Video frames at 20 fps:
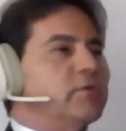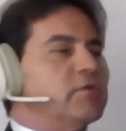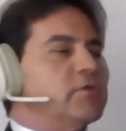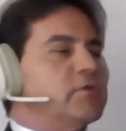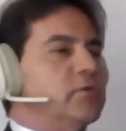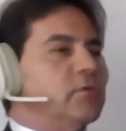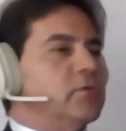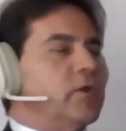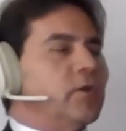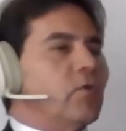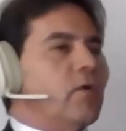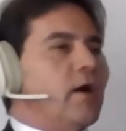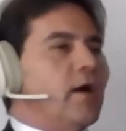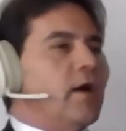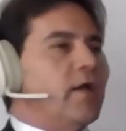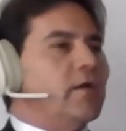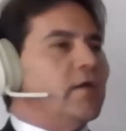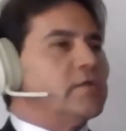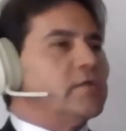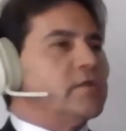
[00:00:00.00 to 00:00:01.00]
it still
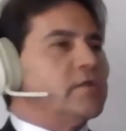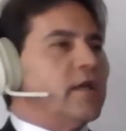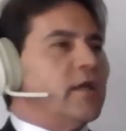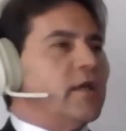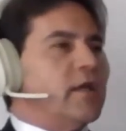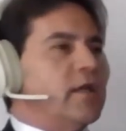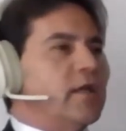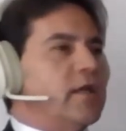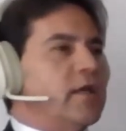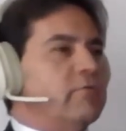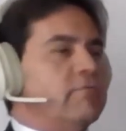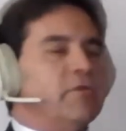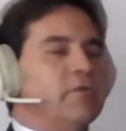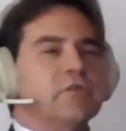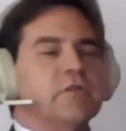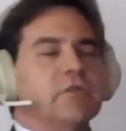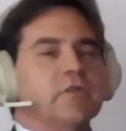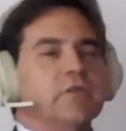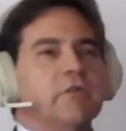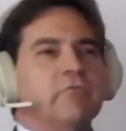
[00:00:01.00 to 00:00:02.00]
requires a
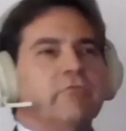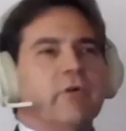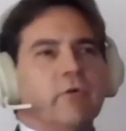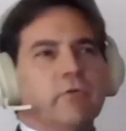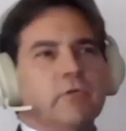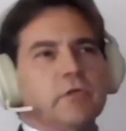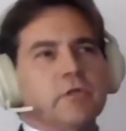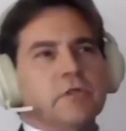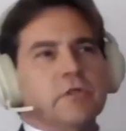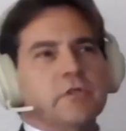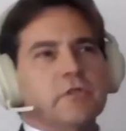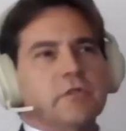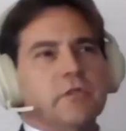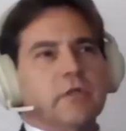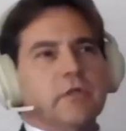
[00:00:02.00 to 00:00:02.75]
vision and focus.